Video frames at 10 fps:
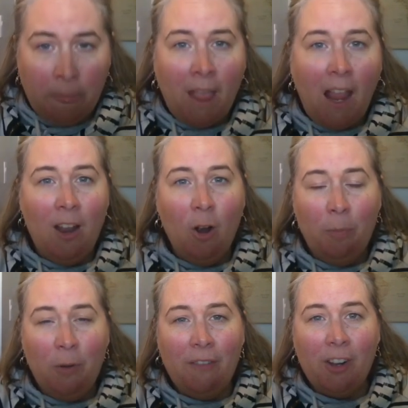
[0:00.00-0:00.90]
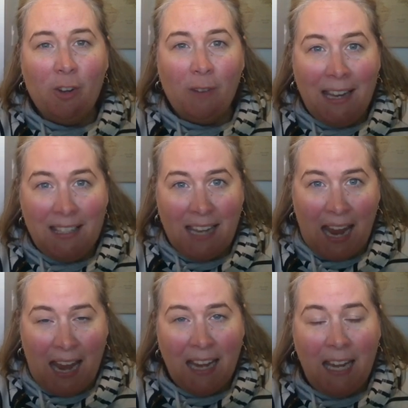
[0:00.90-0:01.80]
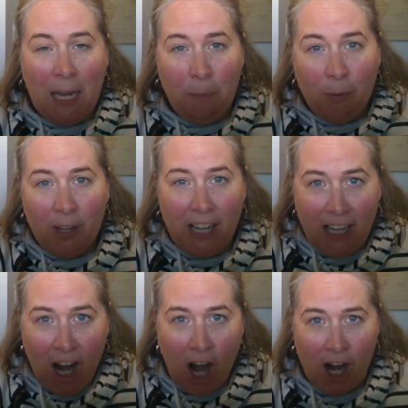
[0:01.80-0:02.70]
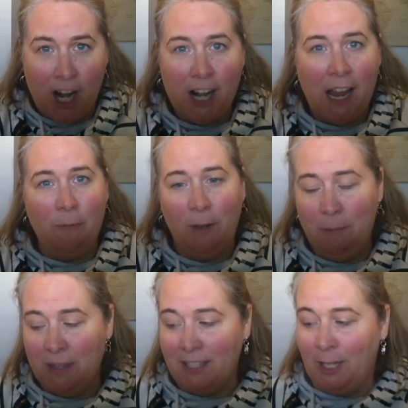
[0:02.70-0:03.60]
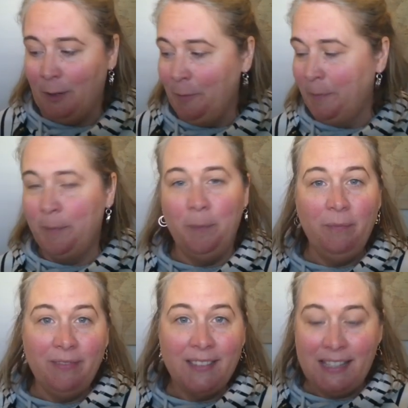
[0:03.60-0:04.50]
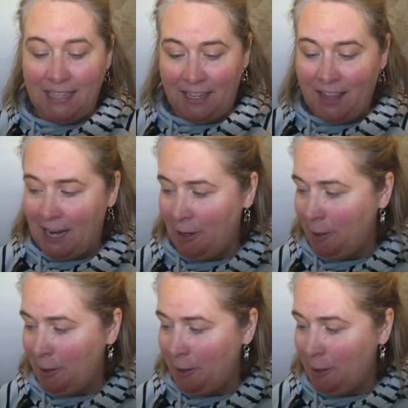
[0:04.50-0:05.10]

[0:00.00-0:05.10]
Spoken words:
I hope you have a great day. Keep working hard, and we miss you. See you later.